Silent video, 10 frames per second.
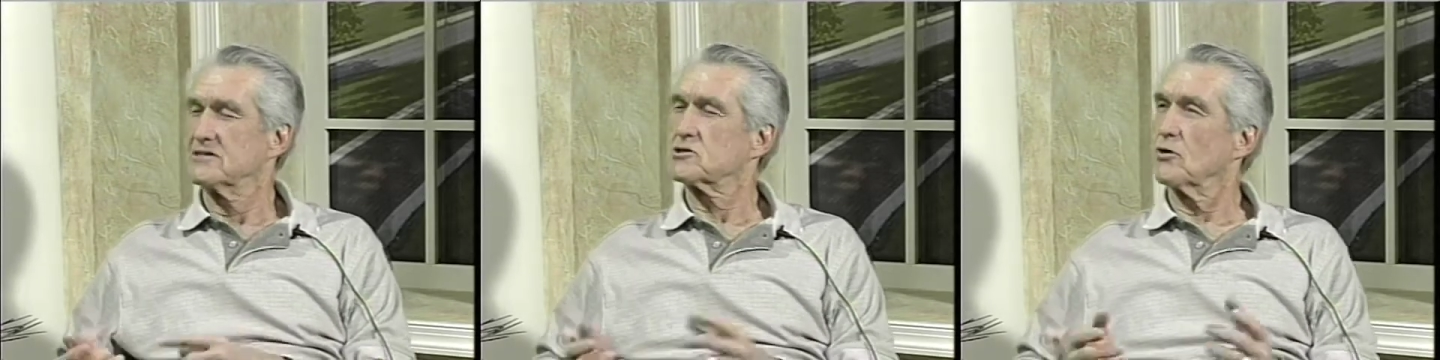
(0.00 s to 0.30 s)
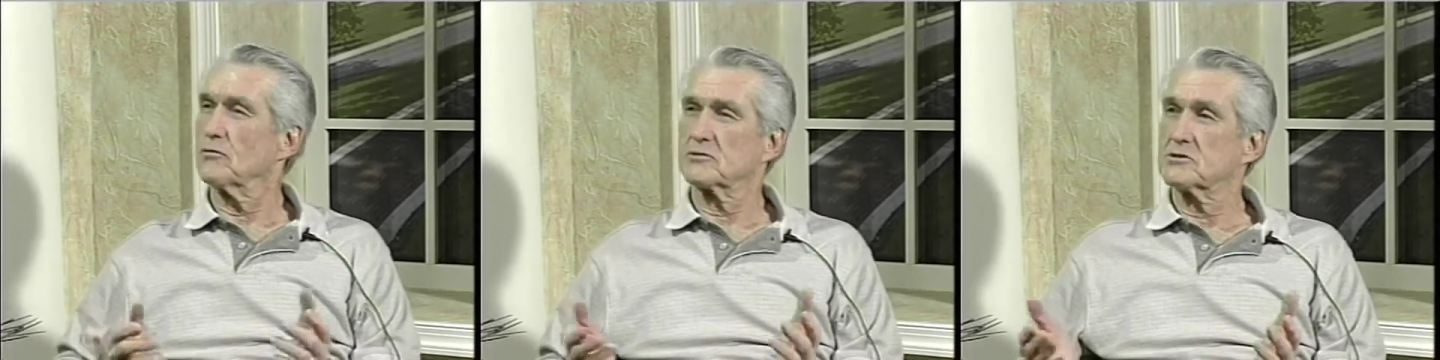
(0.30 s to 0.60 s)

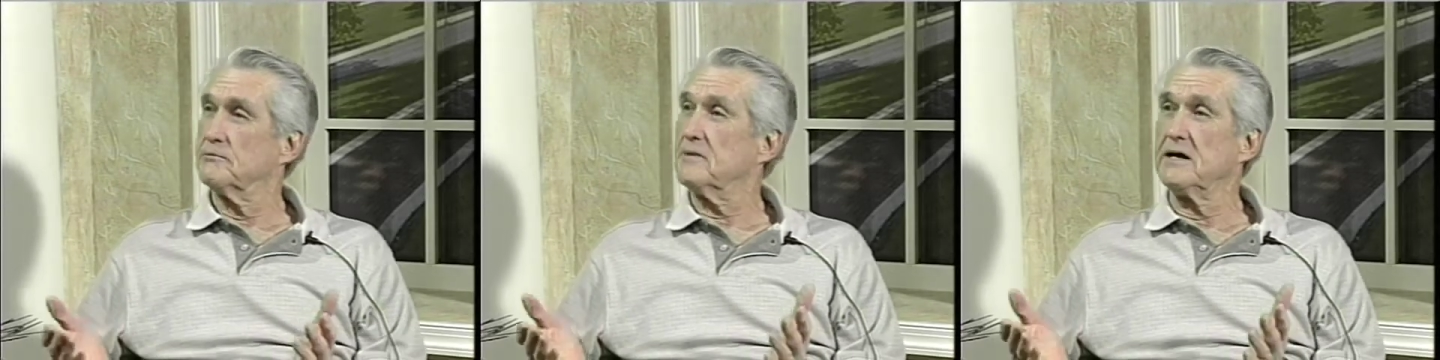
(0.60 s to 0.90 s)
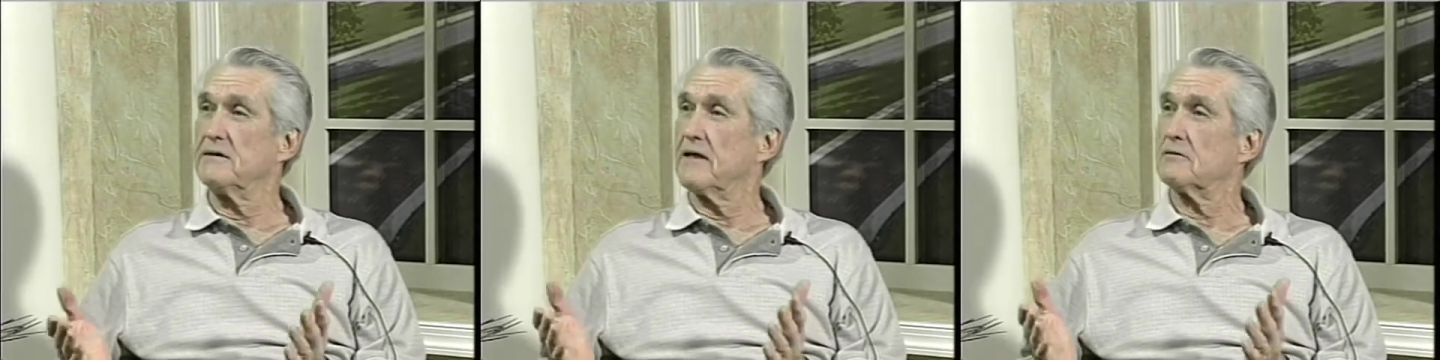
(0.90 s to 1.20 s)
So to
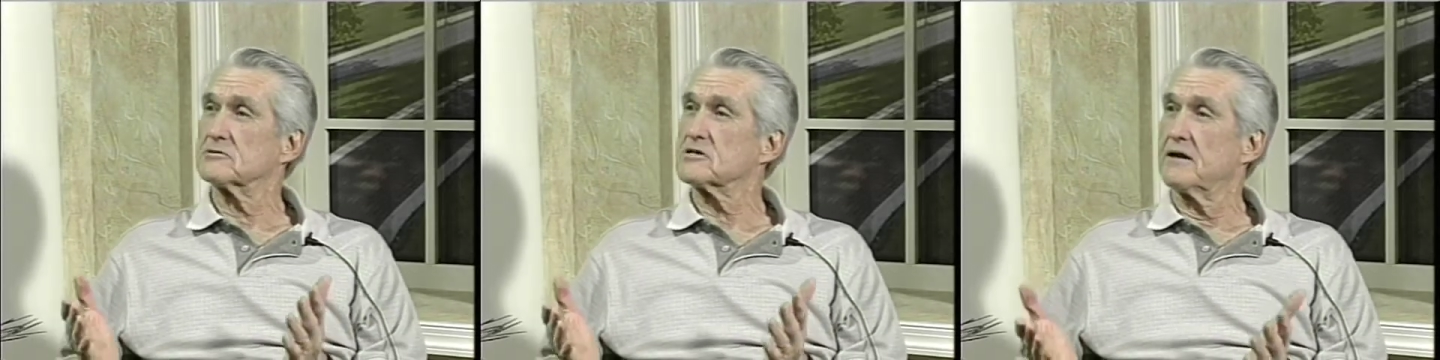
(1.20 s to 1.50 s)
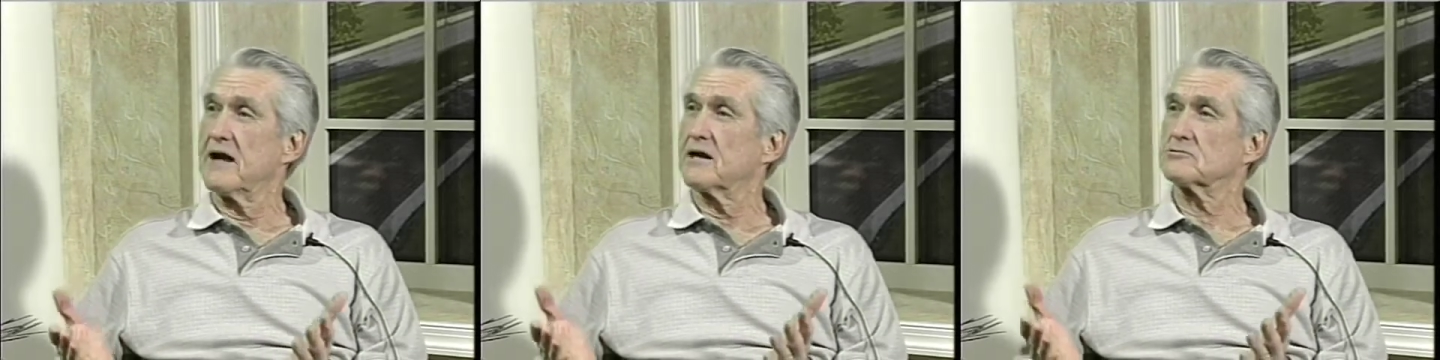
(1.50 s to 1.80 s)
me, that was a
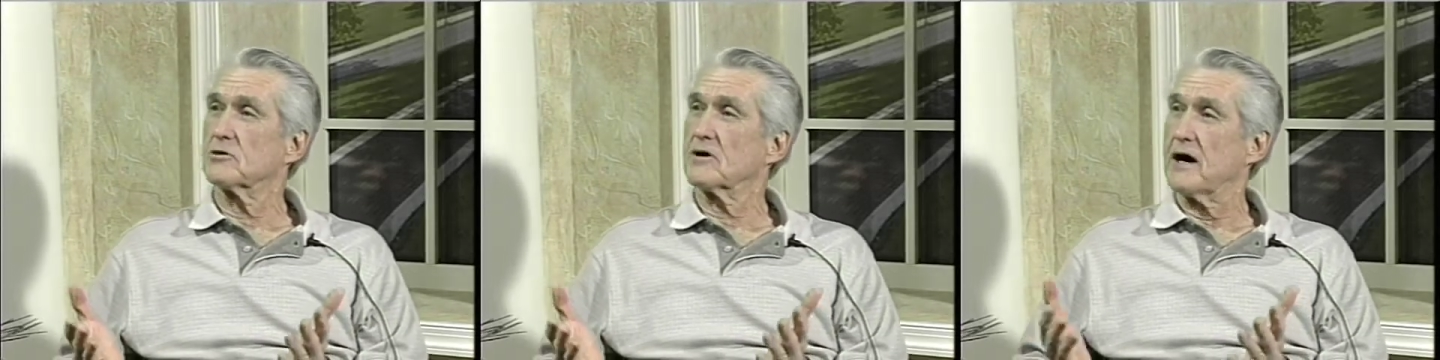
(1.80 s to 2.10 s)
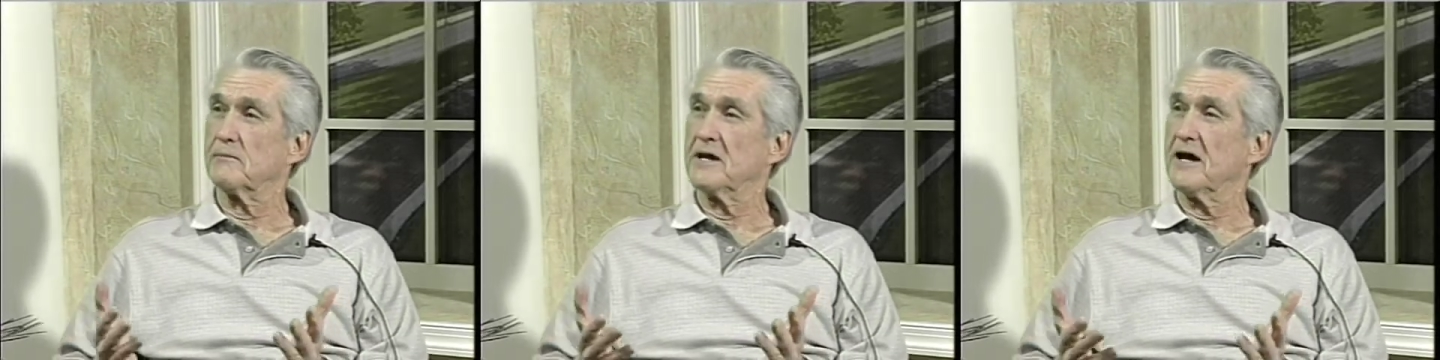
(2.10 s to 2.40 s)
natural
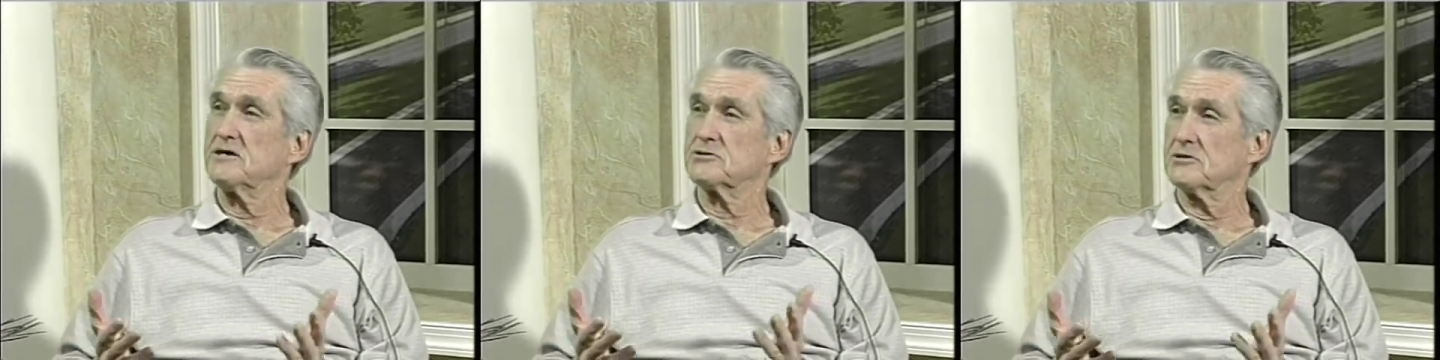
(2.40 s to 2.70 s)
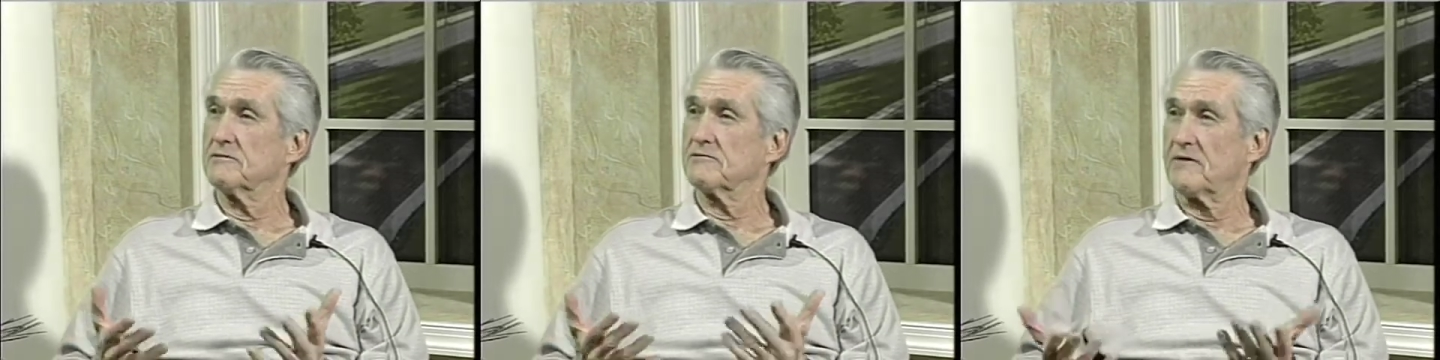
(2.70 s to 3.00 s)

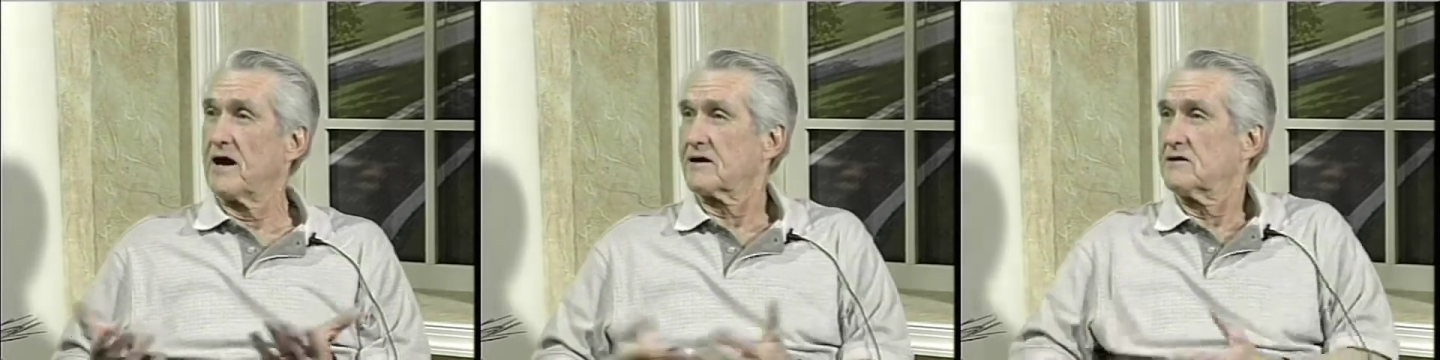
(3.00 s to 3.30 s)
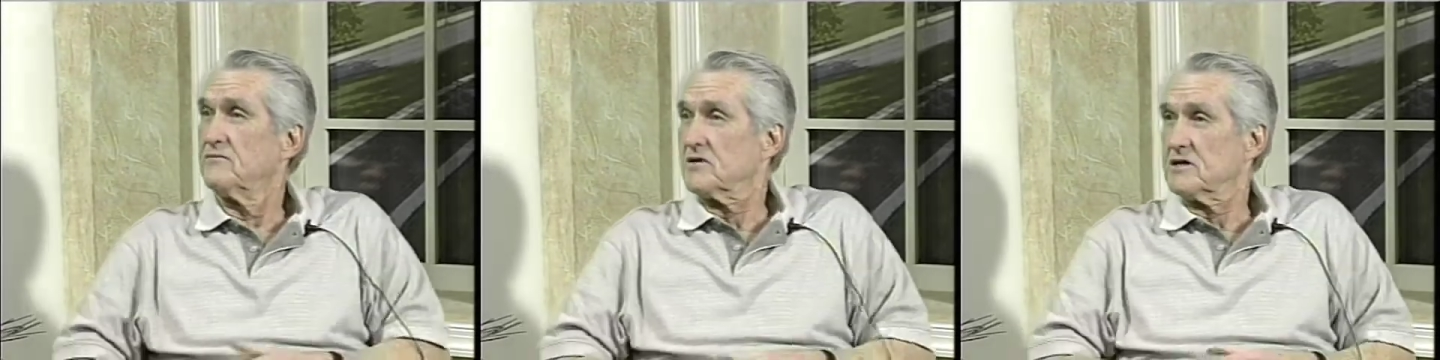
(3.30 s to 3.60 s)
combination of
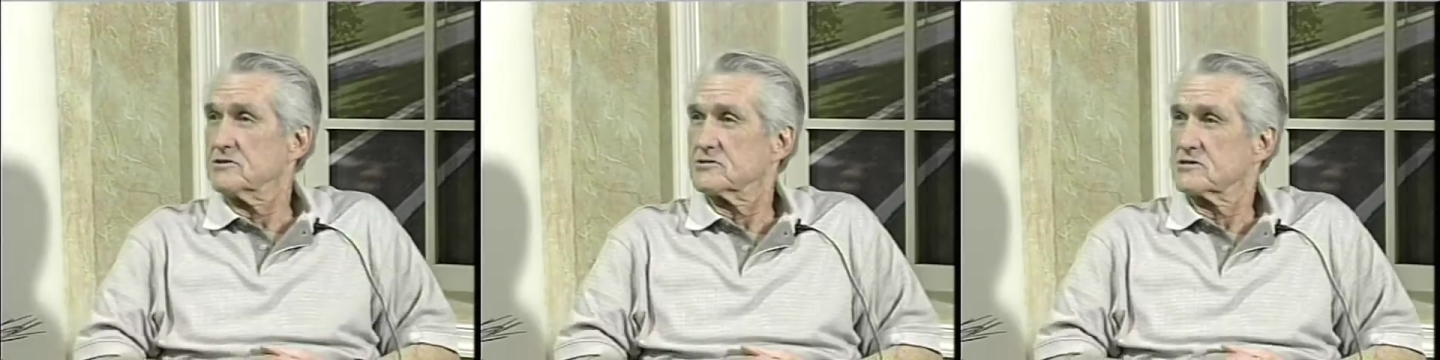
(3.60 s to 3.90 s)
activities.